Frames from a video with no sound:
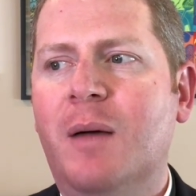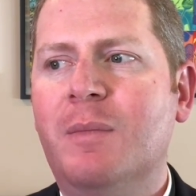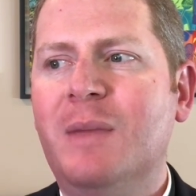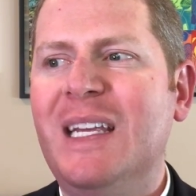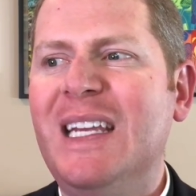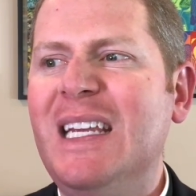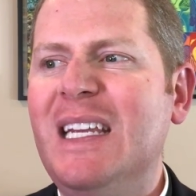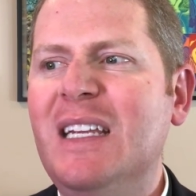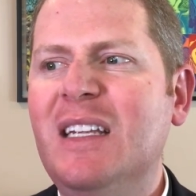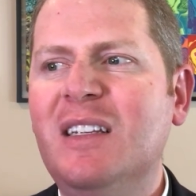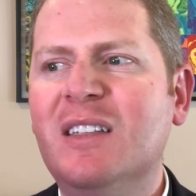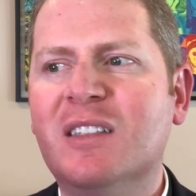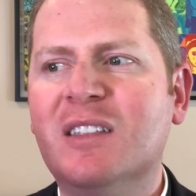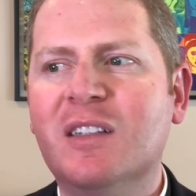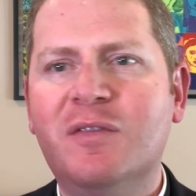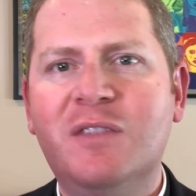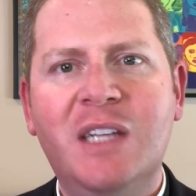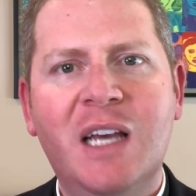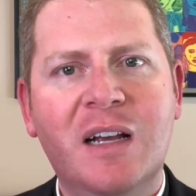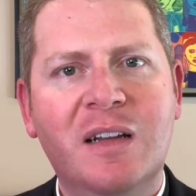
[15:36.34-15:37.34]
ease
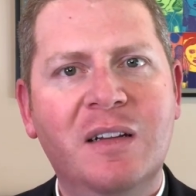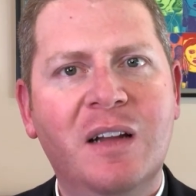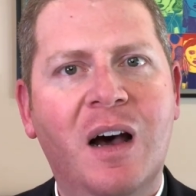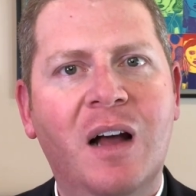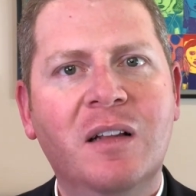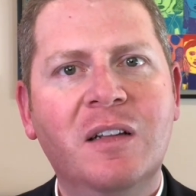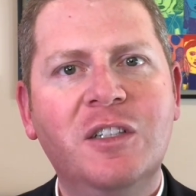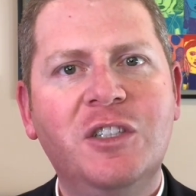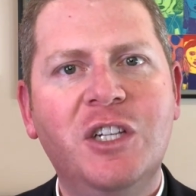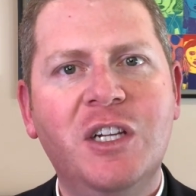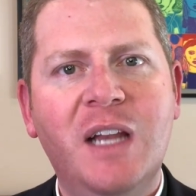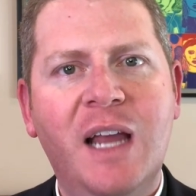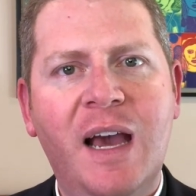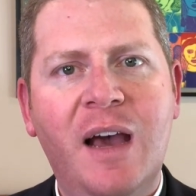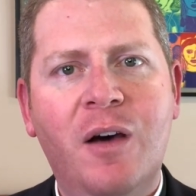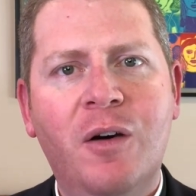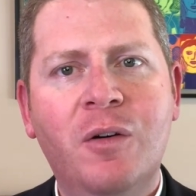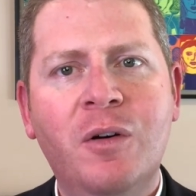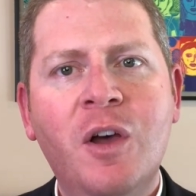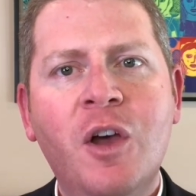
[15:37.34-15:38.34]
of technology
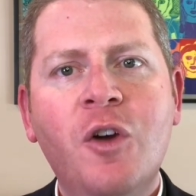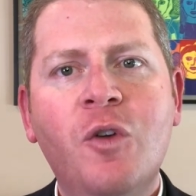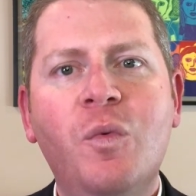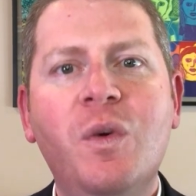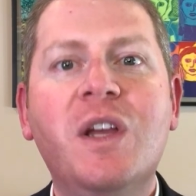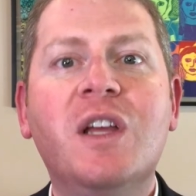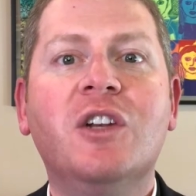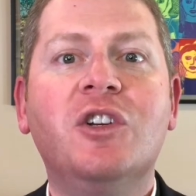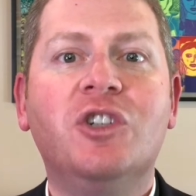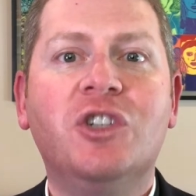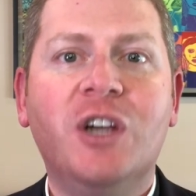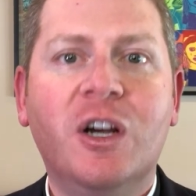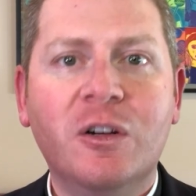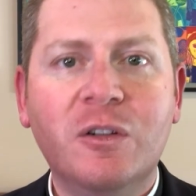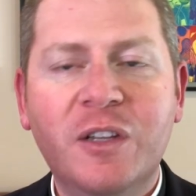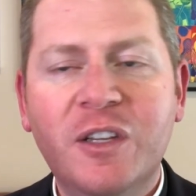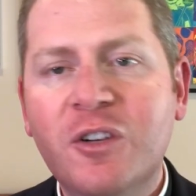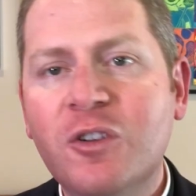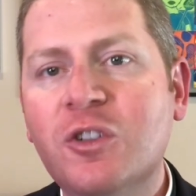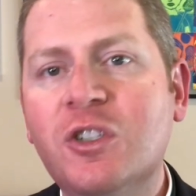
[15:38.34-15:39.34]
now. We can share
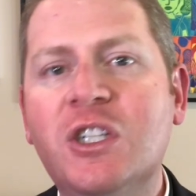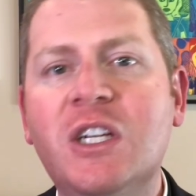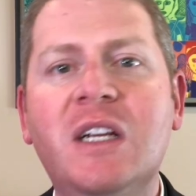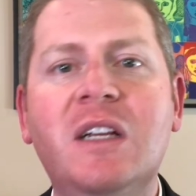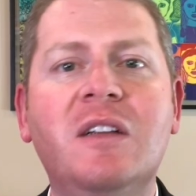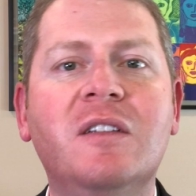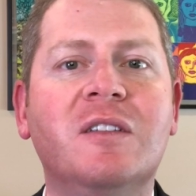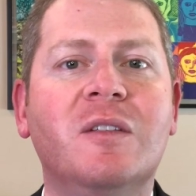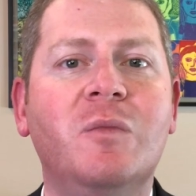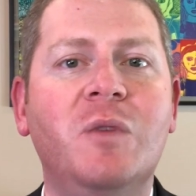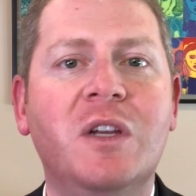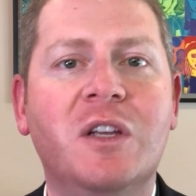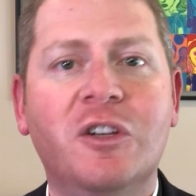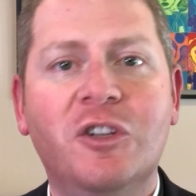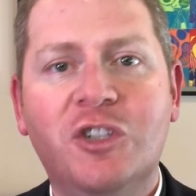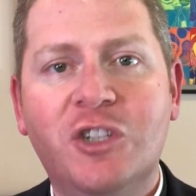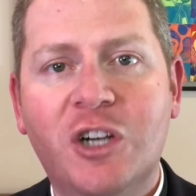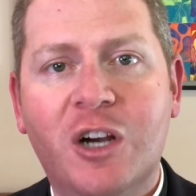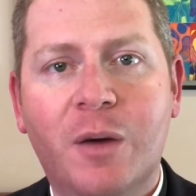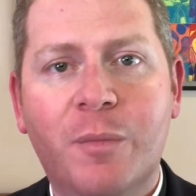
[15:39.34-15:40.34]
liturgies and we can
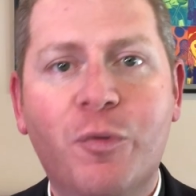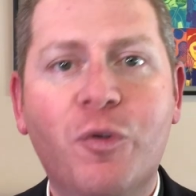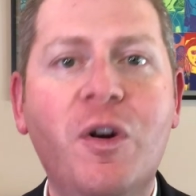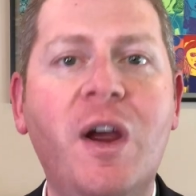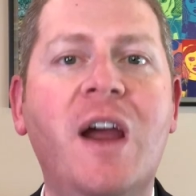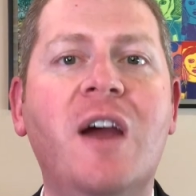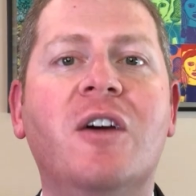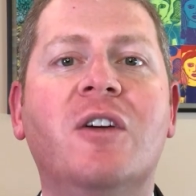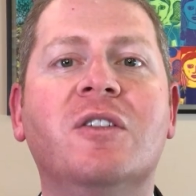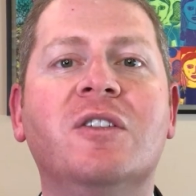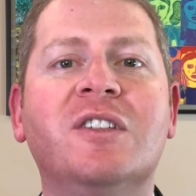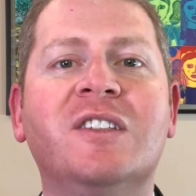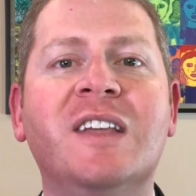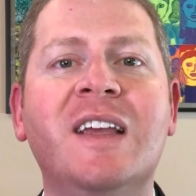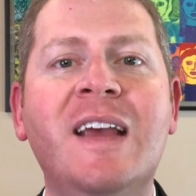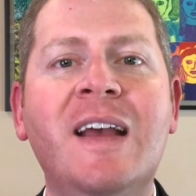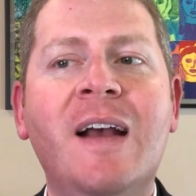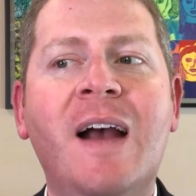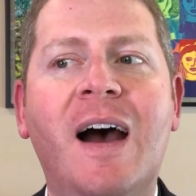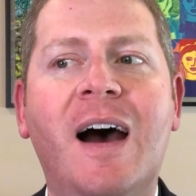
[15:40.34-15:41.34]
share prayers
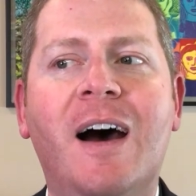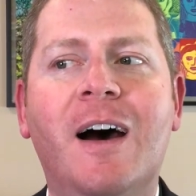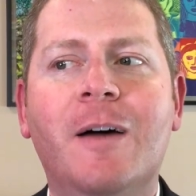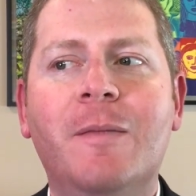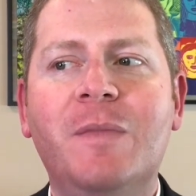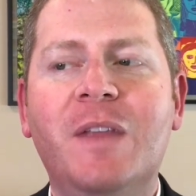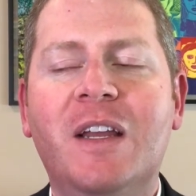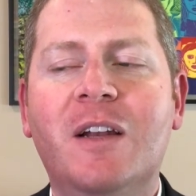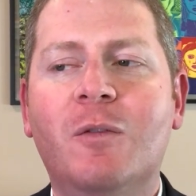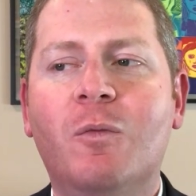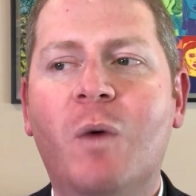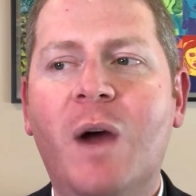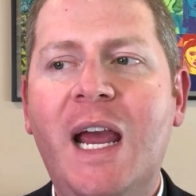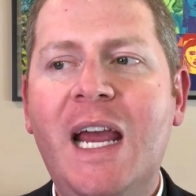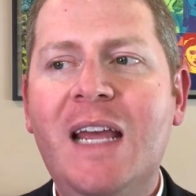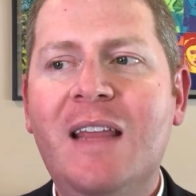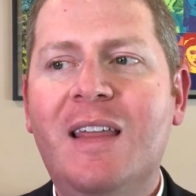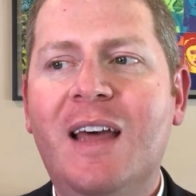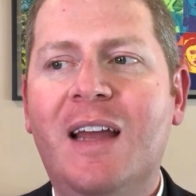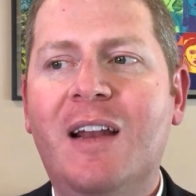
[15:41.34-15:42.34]
in a
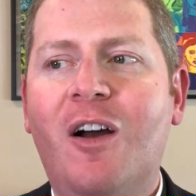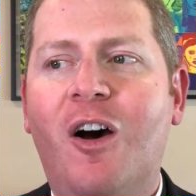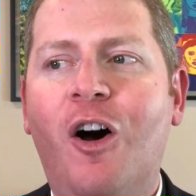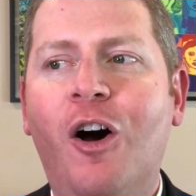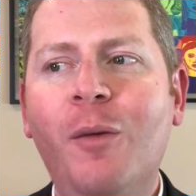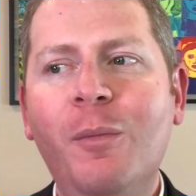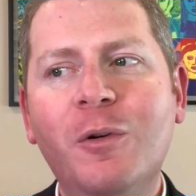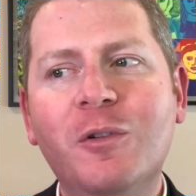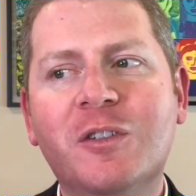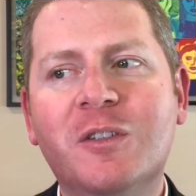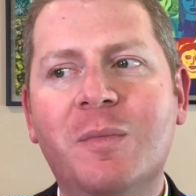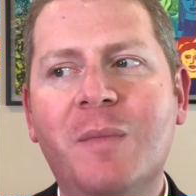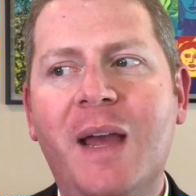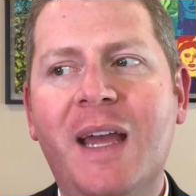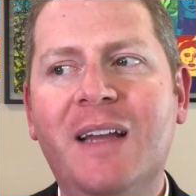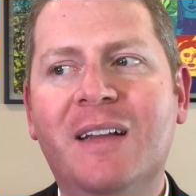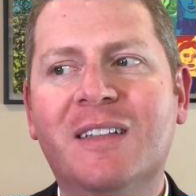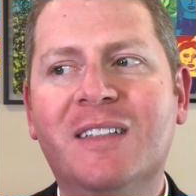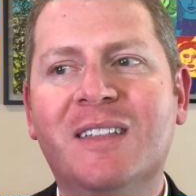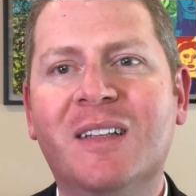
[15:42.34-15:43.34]
way that almost
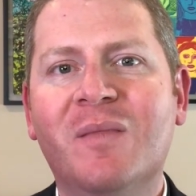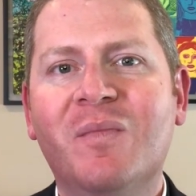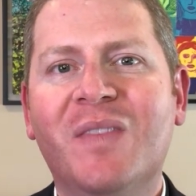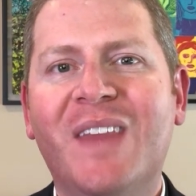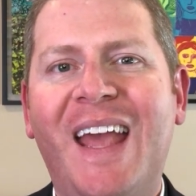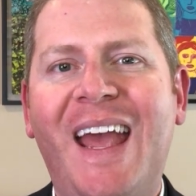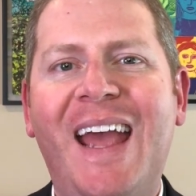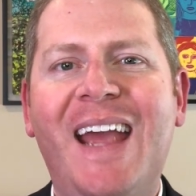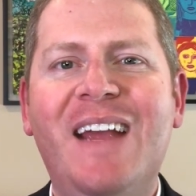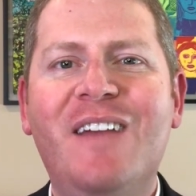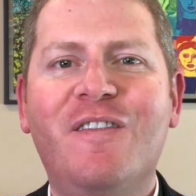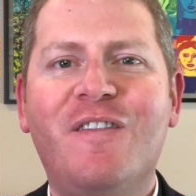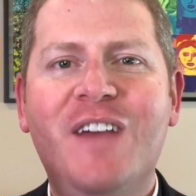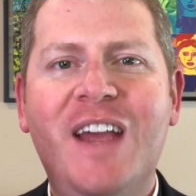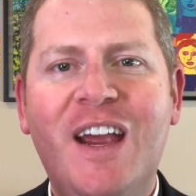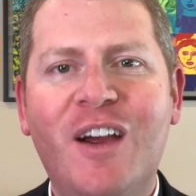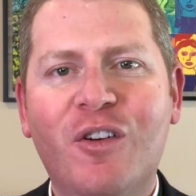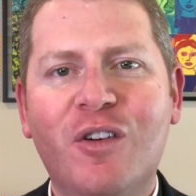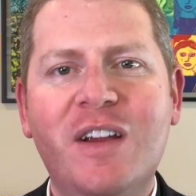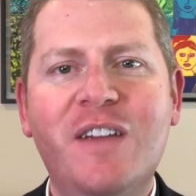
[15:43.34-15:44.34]
makes a
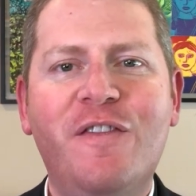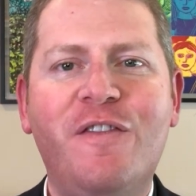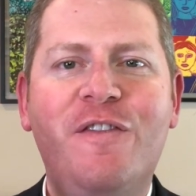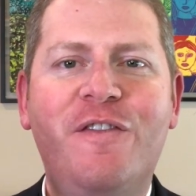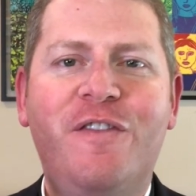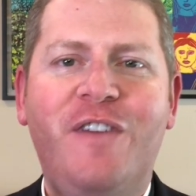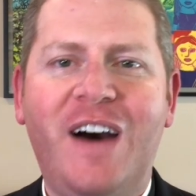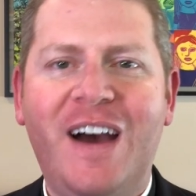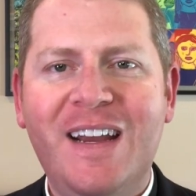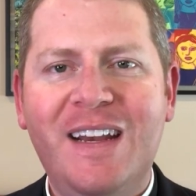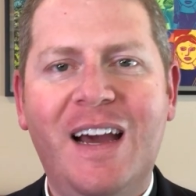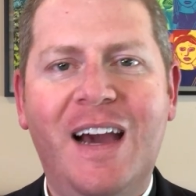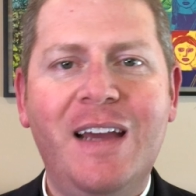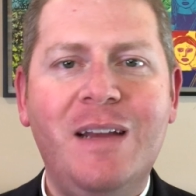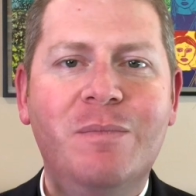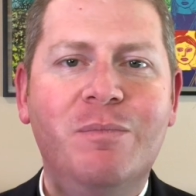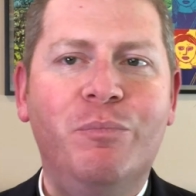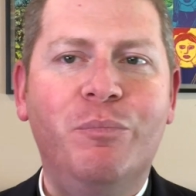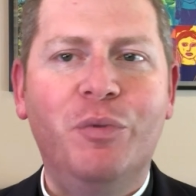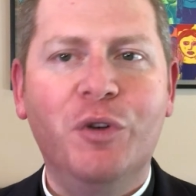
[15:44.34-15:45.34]
very
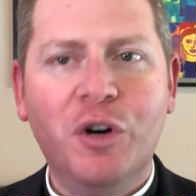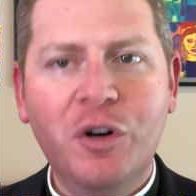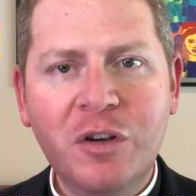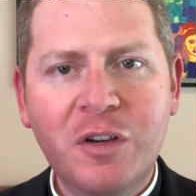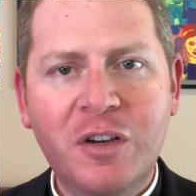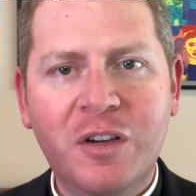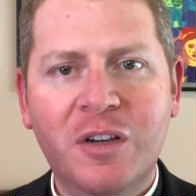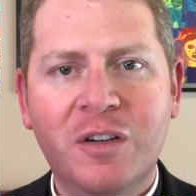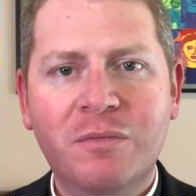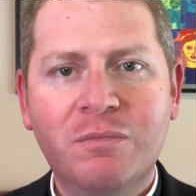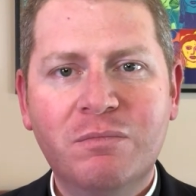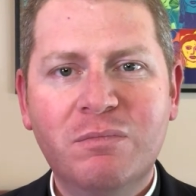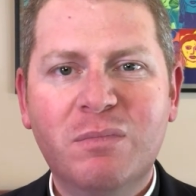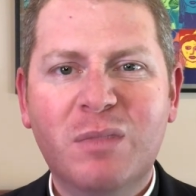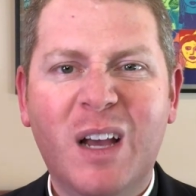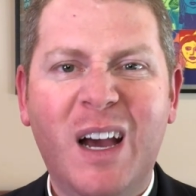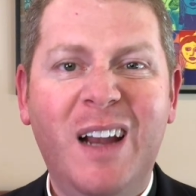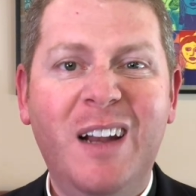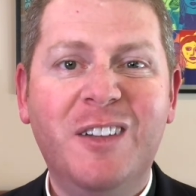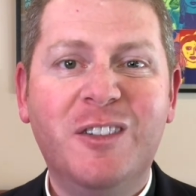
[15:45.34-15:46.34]
finite book
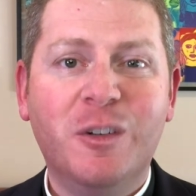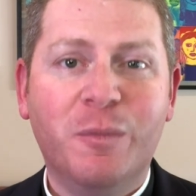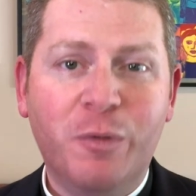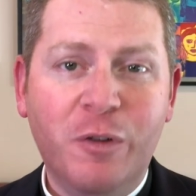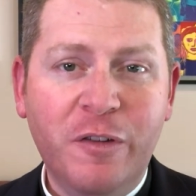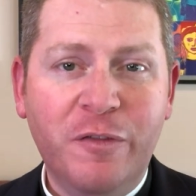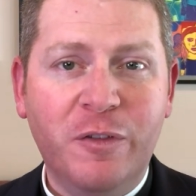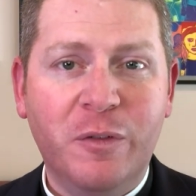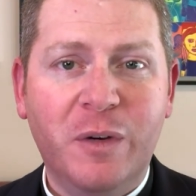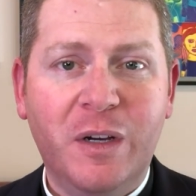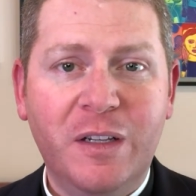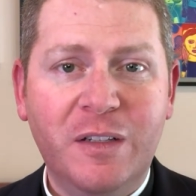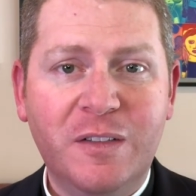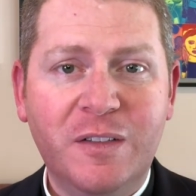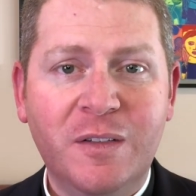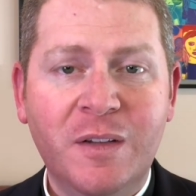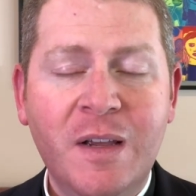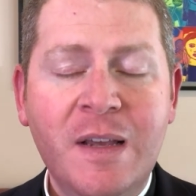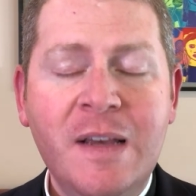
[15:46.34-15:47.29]
kind of superfluous.